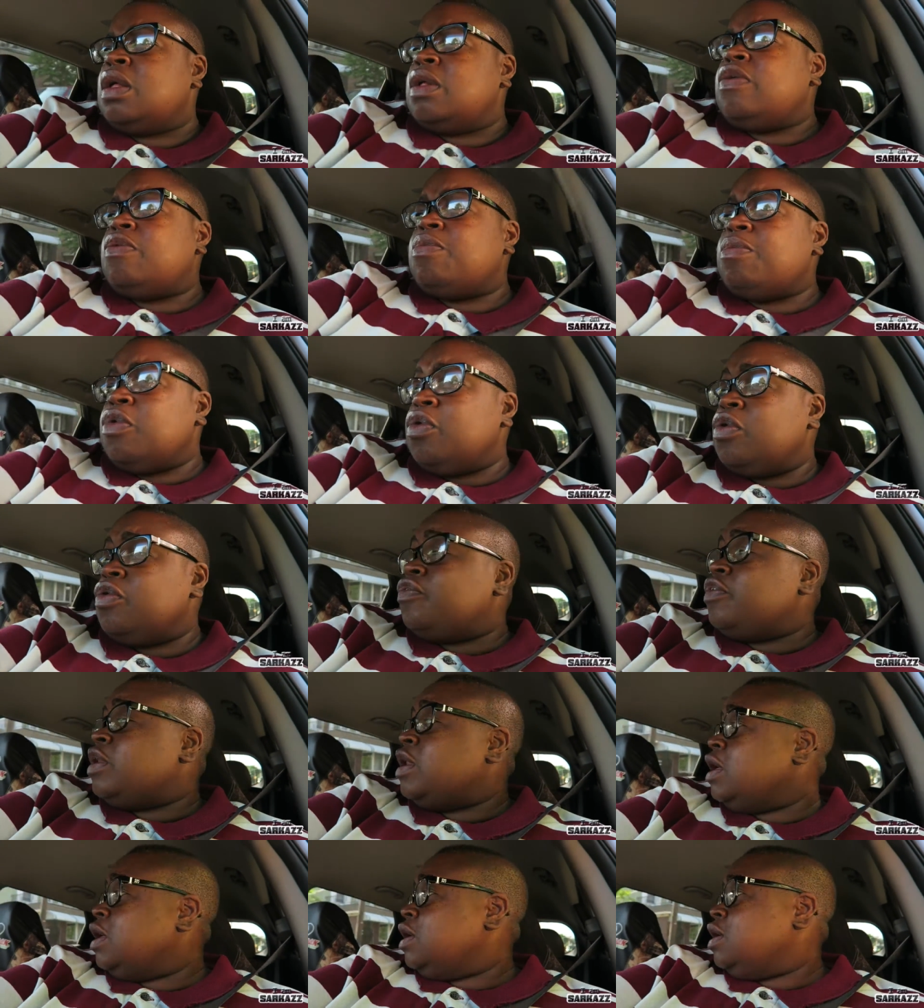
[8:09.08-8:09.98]
It's
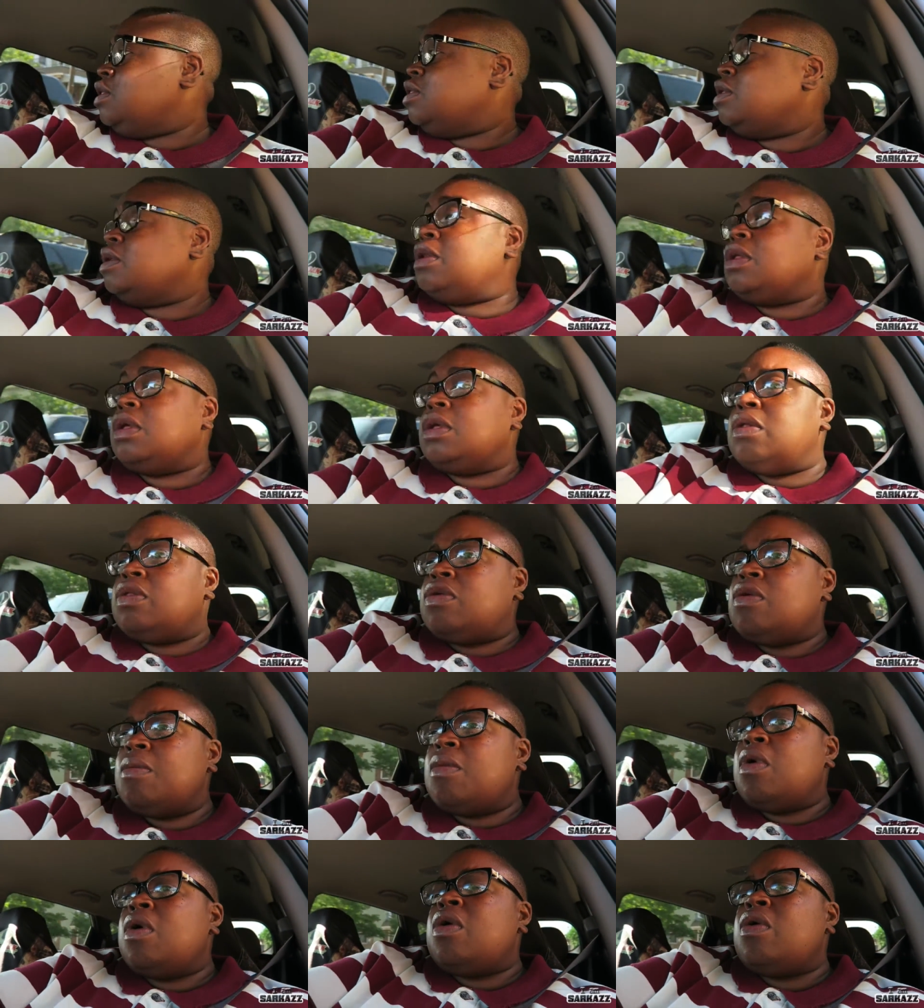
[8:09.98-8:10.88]
beautiful out here today.
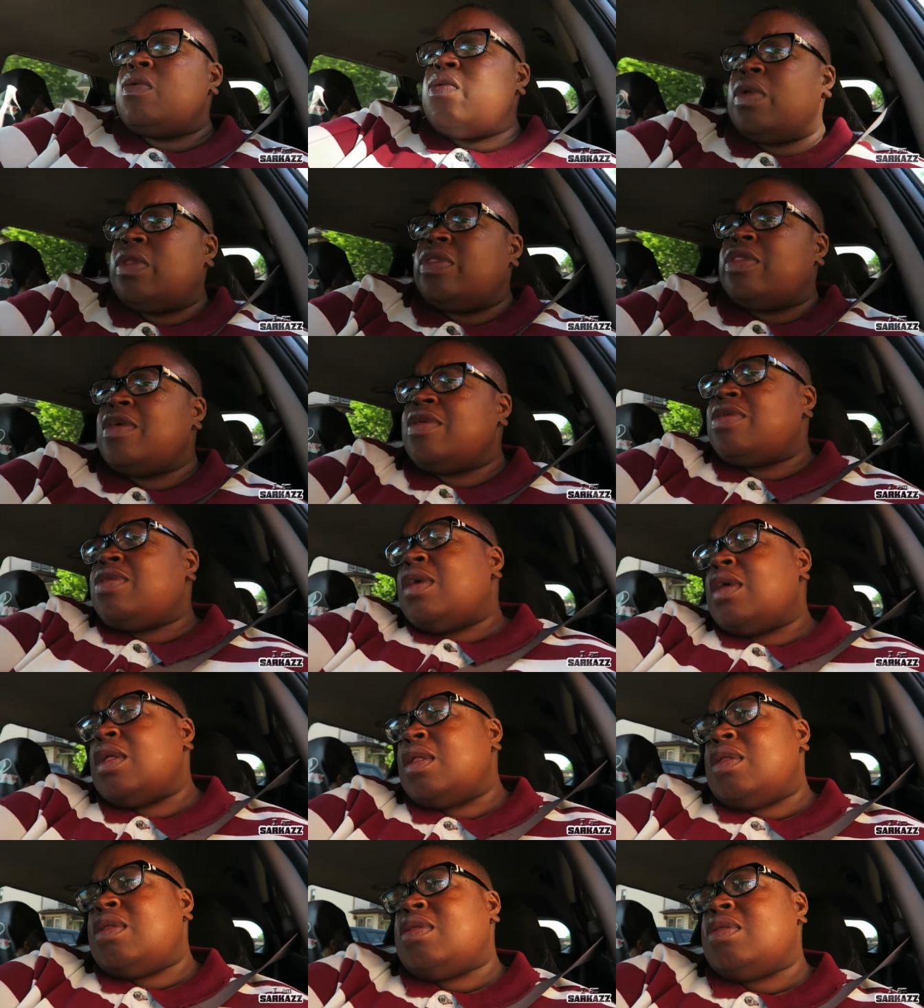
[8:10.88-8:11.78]
Tomorrow, well, they
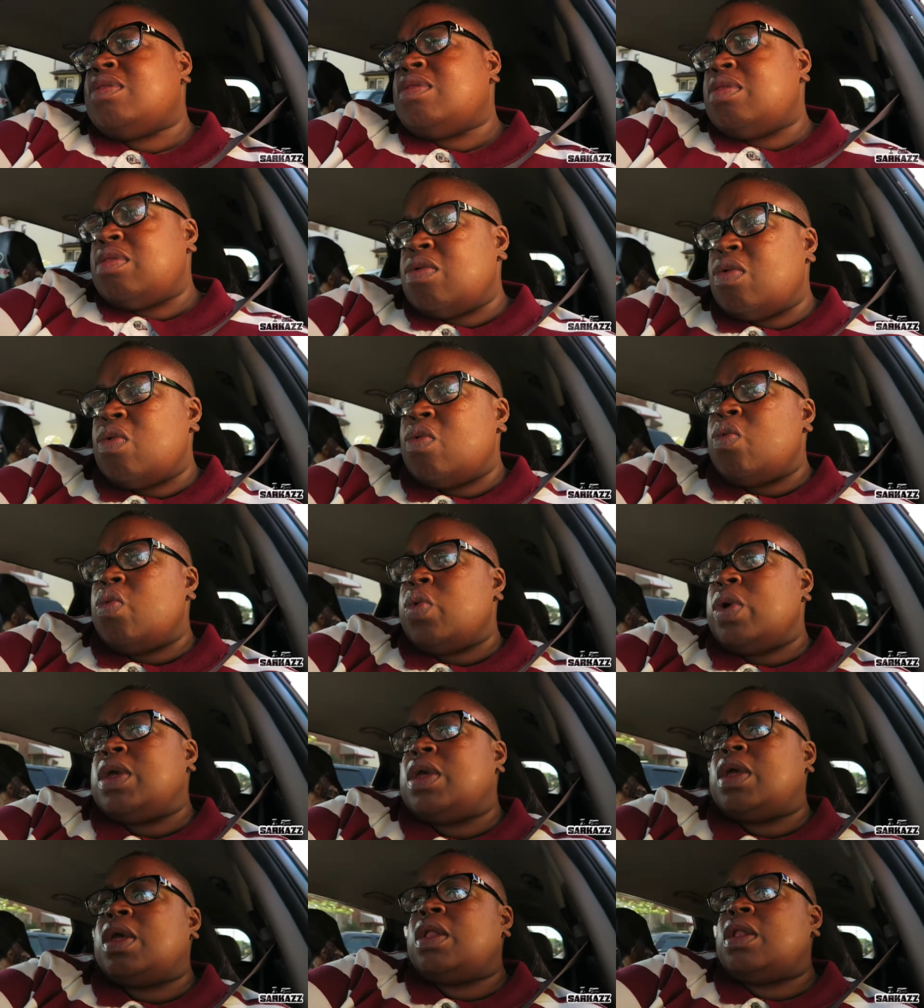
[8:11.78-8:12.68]
said the
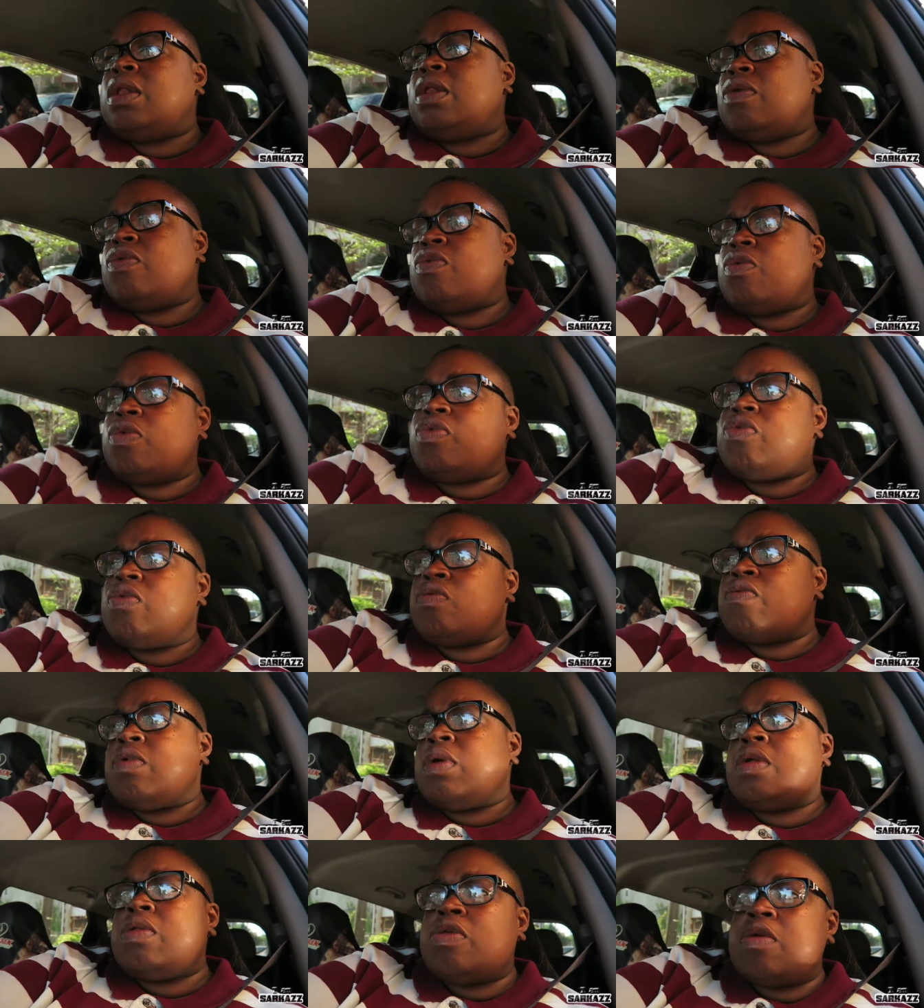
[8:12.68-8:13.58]
weekend is supposed to rain.